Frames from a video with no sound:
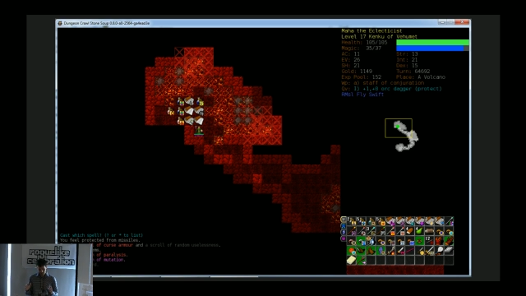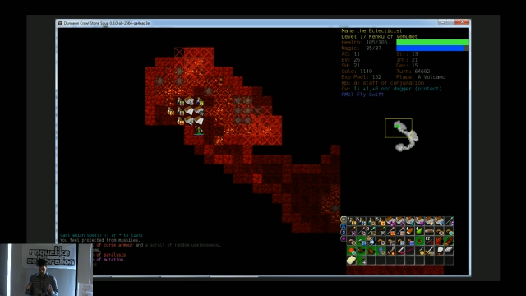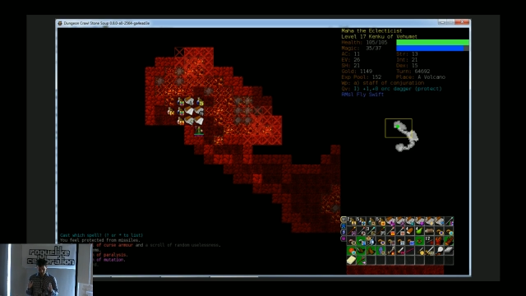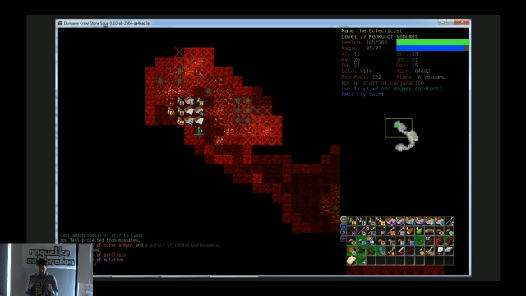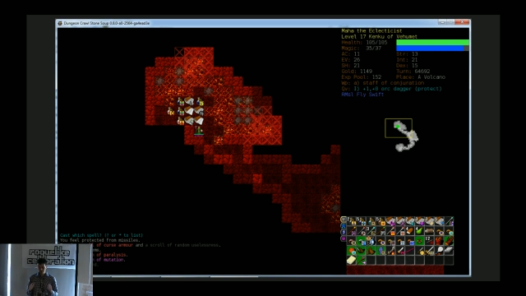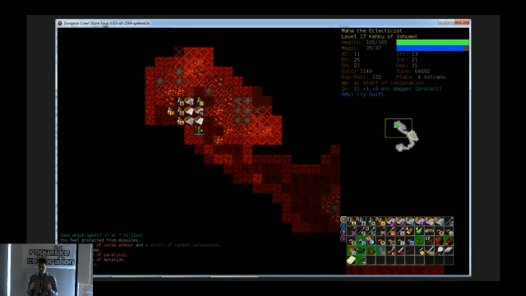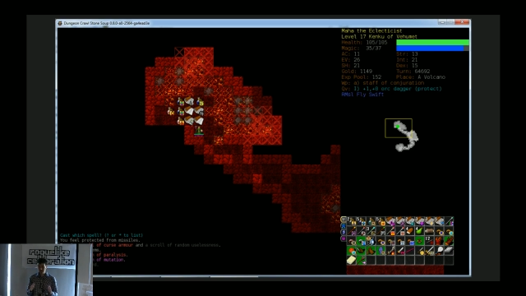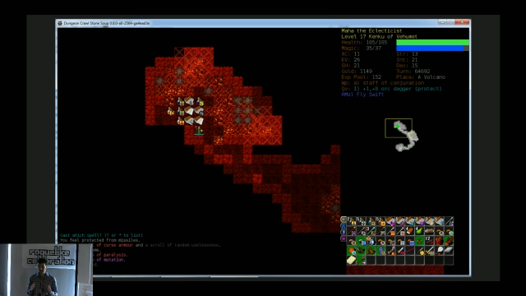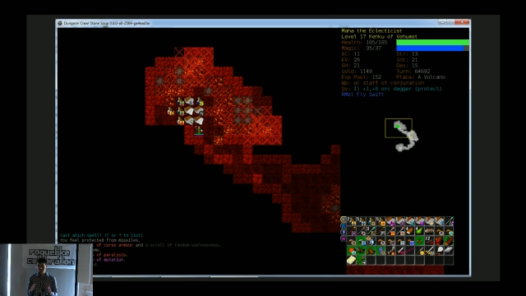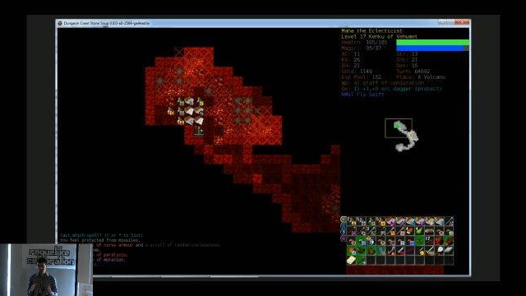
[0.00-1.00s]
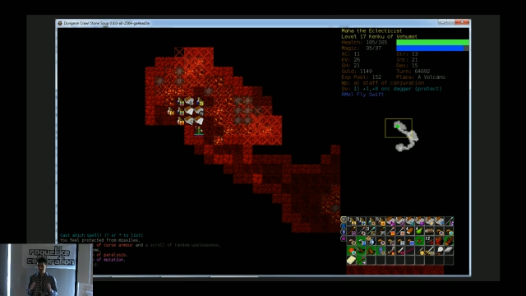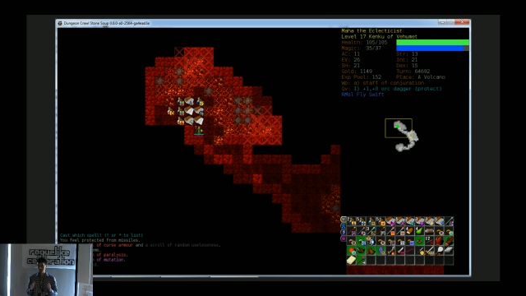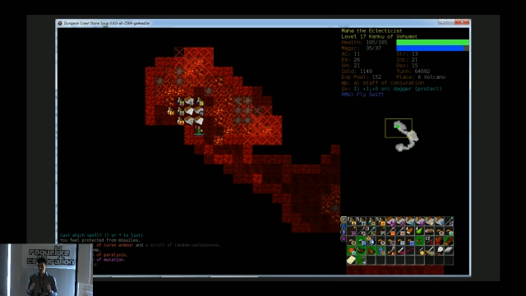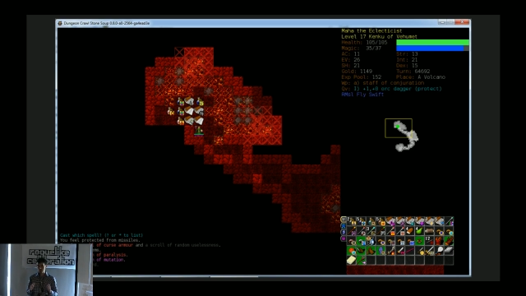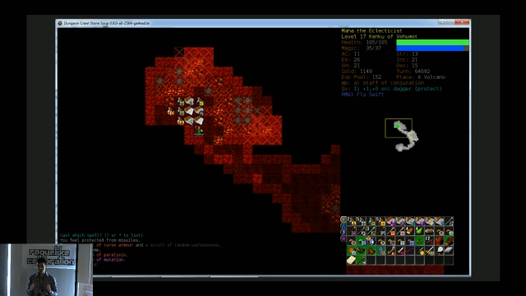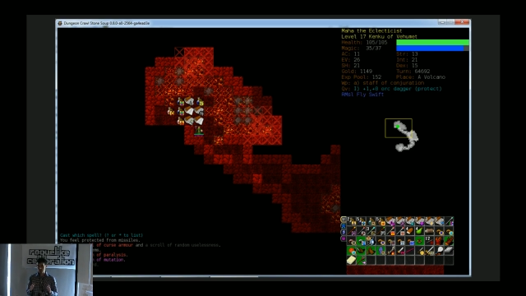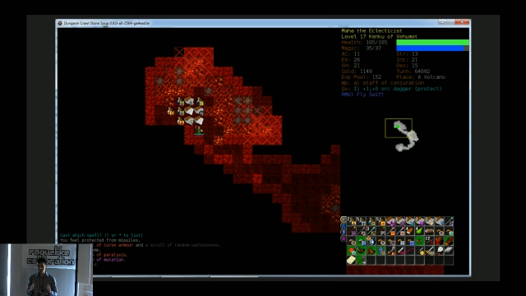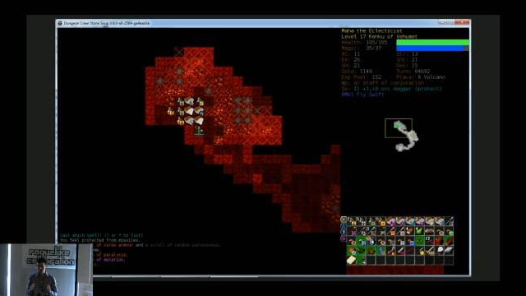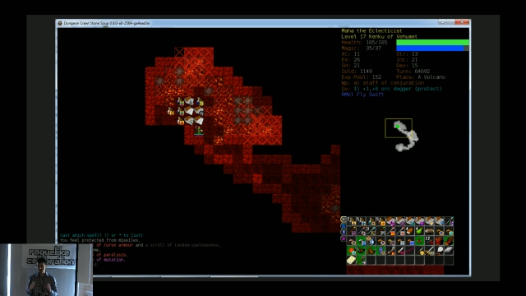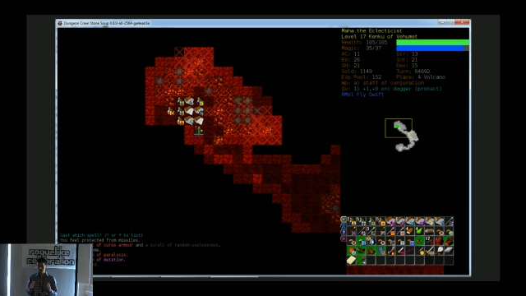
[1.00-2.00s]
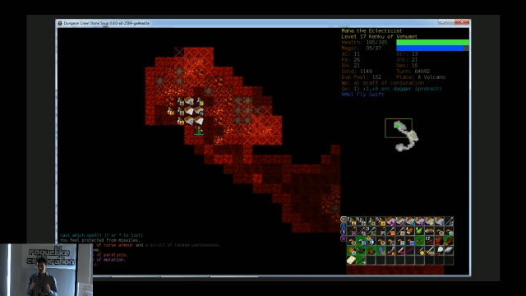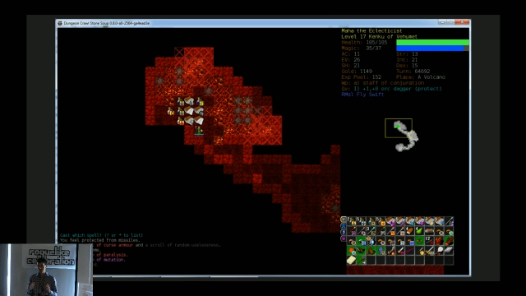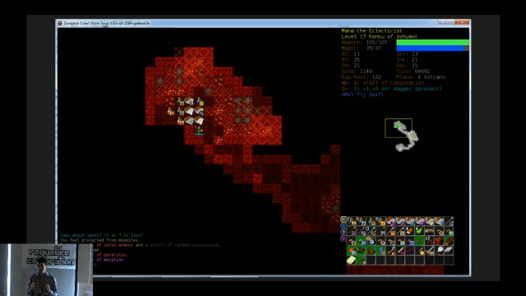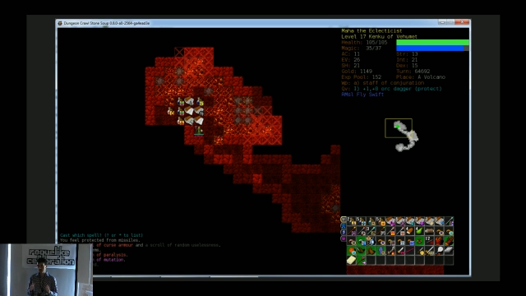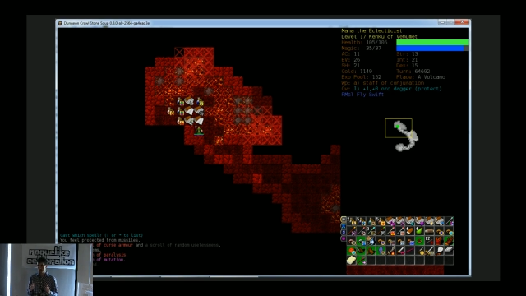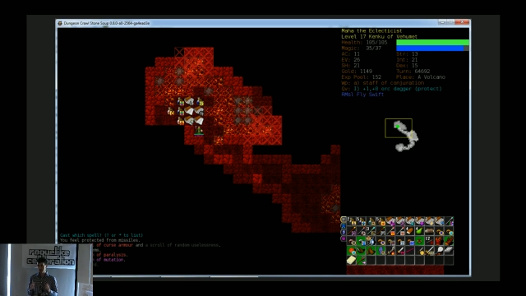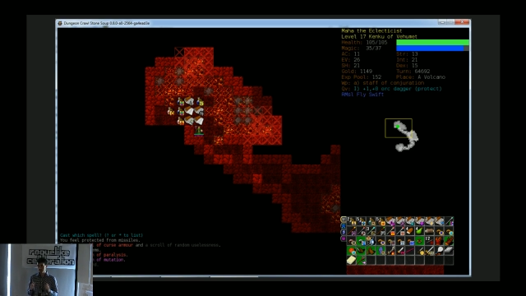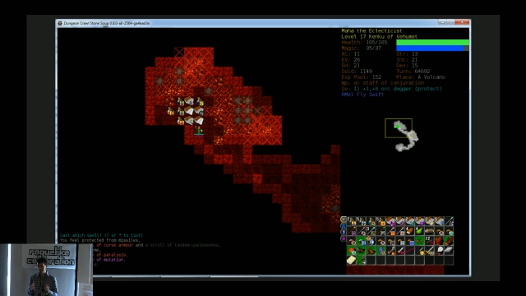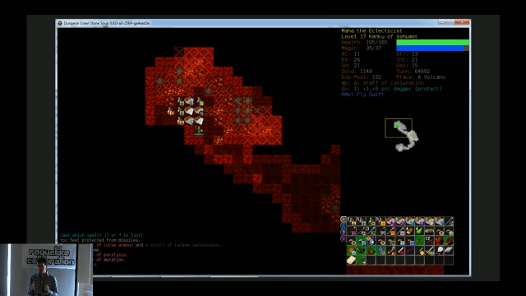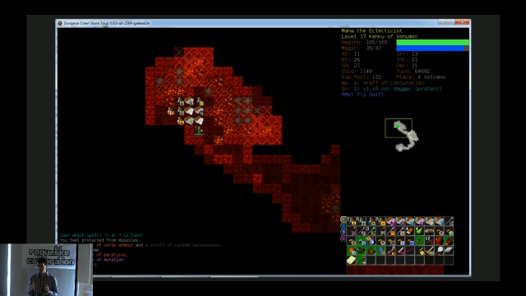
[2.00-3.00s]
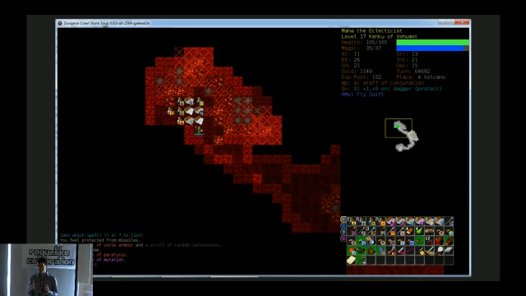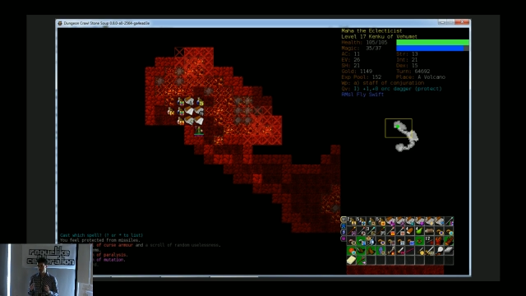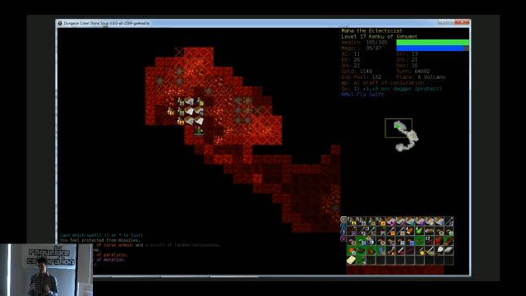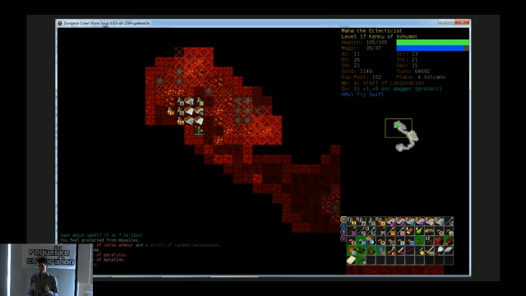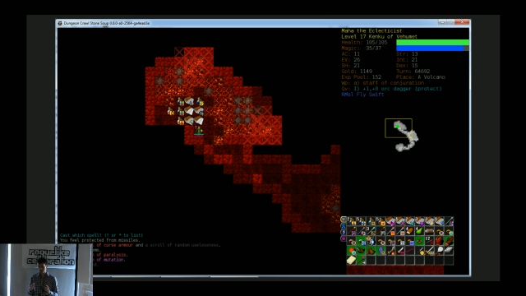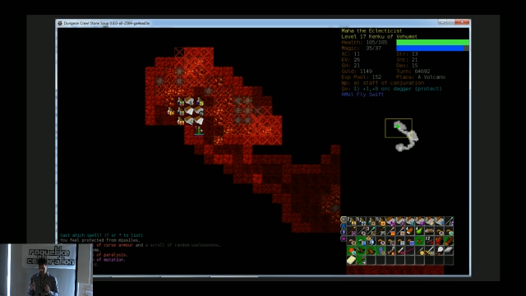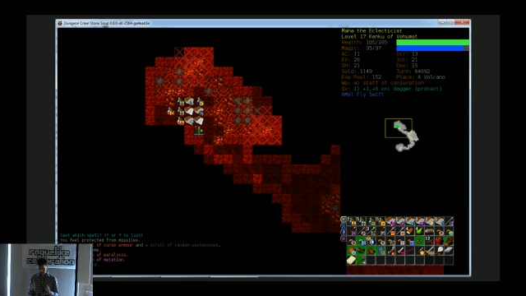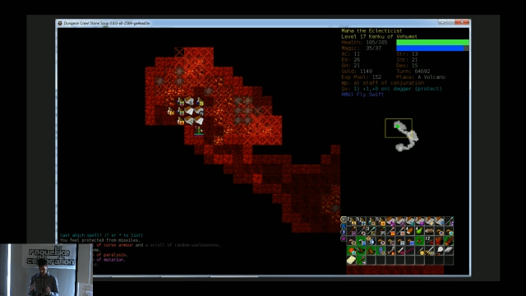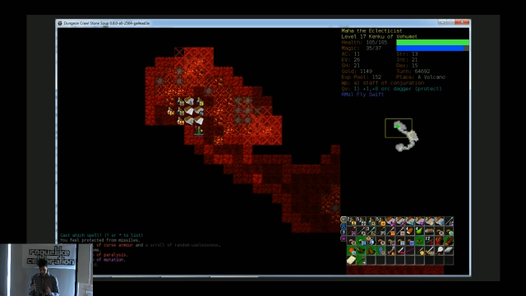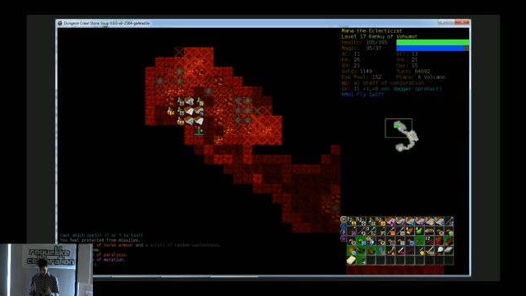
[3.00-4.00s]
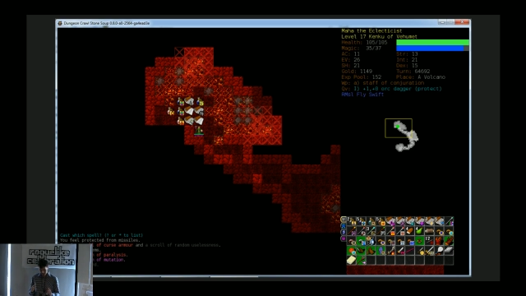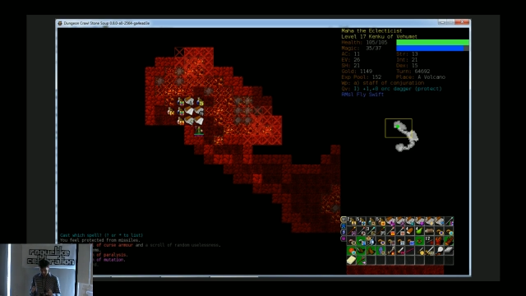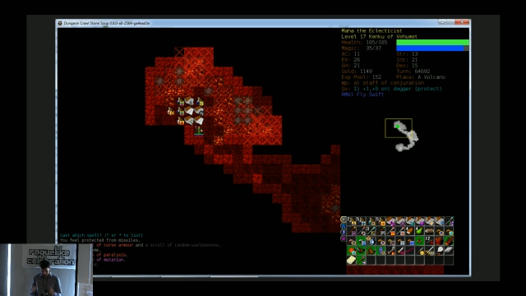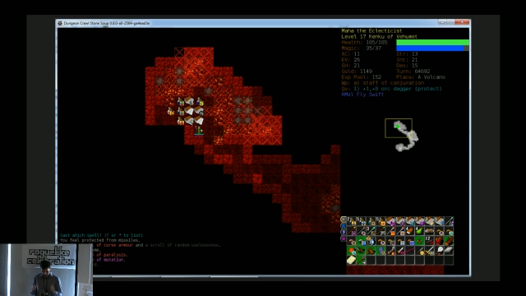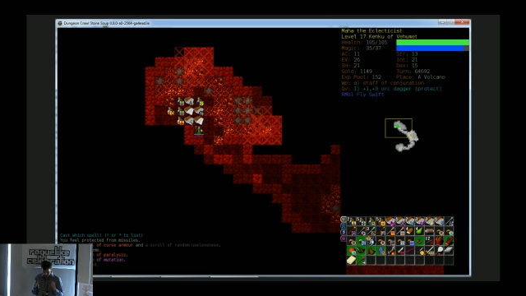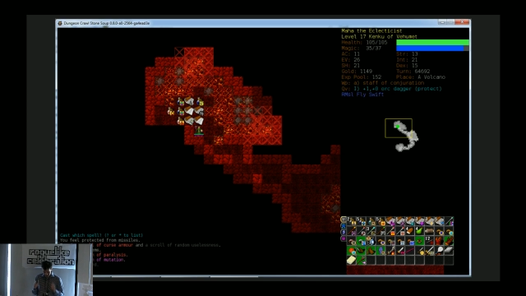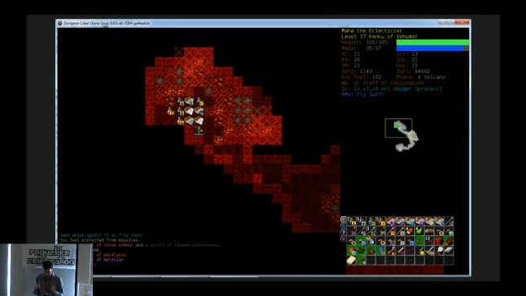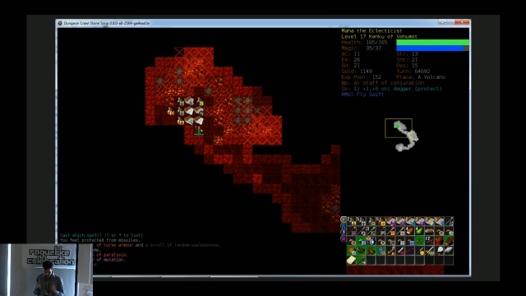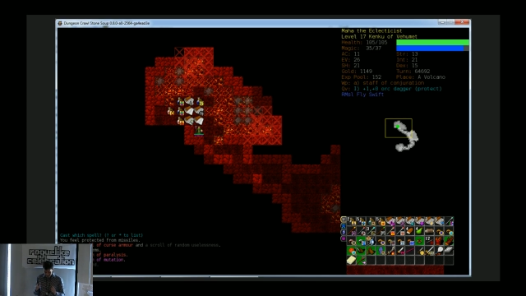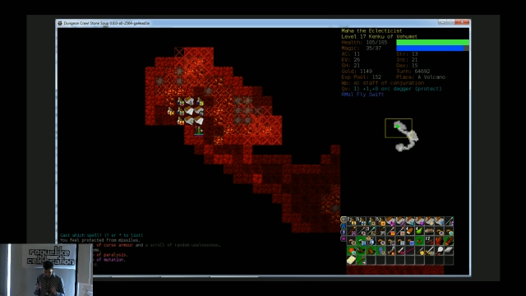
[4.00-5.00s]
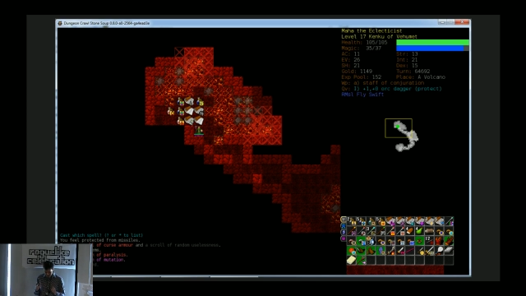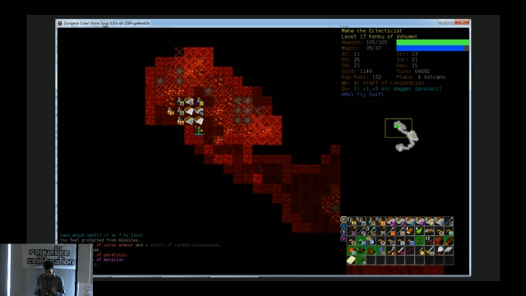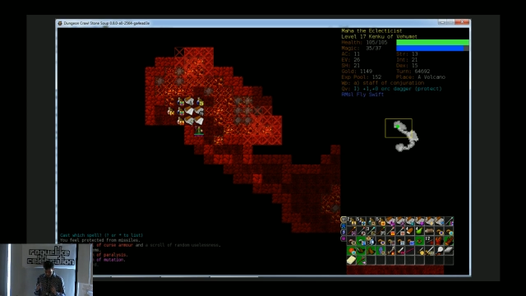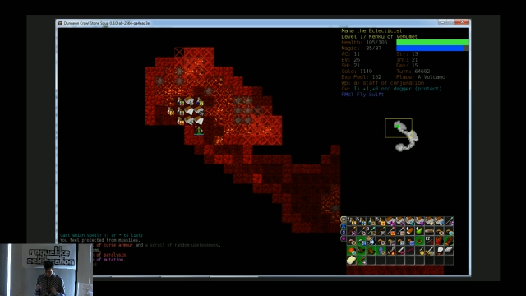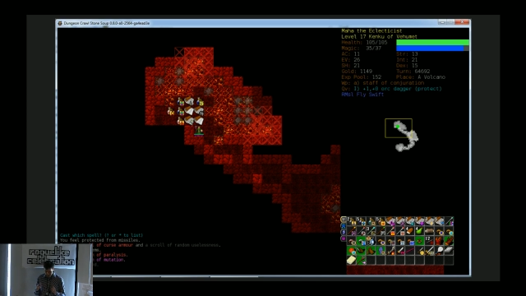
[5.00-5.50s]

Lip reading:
Nobody's mouth can be seen.